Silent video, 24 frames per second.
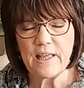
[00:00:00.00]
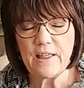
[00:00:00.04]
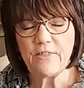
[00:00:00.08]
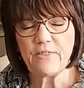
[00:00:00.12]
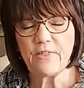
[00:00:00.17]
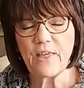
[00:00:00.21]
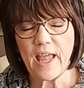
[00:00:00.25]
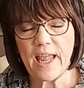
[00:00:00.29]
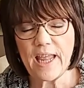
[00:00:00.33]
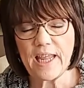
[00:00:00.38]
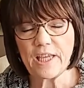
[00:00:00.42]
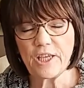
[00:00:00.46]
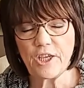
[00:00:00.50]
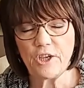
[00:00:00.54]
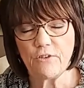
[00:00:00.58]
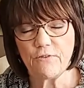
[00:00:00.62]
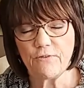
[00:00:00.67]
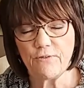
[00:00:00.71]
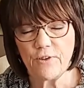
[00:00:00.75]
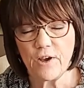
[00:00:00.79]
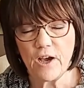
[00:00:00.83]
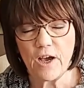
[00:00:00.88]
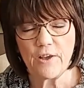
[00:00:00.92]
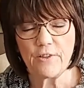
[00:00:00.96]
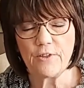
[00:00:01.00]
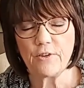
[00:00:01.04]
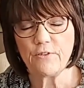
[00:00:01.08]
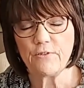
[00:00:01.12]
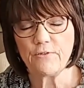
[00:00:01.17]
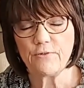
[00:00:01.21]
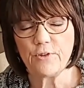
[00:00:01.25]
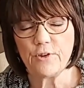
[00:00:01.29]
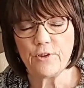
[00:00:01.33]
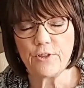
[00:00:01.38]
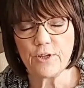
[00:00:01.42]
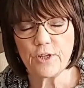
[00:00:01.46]
Thank you, Father,
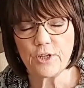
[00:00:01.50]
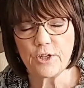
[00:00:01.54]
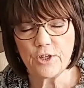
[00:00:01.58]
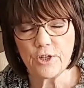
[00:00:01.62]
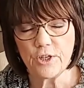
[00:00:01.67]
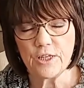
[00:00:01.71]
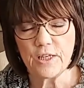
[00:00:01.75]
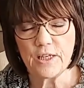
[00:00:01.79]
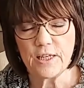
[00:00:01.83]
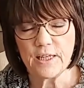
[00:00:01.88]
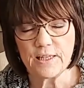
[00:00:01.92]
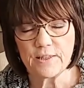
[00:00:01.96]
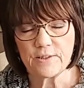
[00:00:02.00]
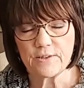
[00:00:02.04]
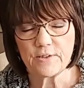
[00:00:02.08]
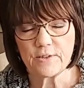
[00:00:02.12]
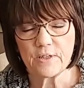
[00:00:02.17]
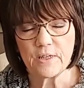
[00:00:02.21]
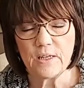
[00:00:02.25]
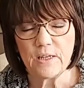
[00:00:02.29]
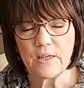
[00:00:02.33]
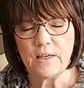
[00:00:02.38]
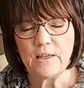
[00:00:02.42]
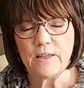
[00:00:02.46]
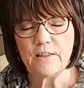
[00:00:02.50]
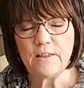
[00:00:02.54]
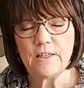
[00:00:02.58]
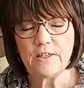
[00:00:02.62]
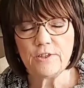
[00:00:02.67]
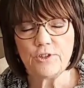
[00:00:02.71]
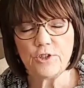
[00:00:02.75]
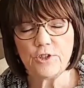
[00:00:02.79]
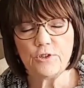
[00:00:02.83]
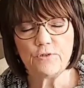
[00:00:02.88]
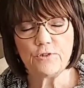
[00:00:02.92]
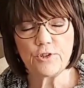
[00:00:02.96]
for the goodness
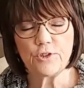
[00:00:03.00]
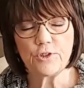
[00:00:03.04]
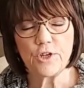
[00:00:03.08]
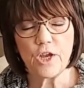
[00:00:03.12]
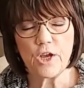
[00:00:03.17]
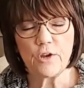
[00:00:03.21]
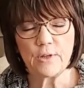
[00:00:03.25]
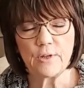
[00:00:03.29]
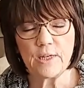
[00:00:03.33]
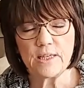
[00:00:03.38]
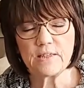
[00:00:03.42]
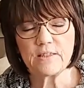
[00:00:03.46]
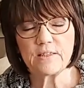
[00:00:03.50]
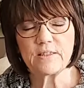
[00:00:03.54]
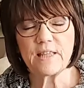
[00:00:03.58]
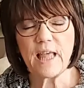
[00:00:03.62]
that you've shown us.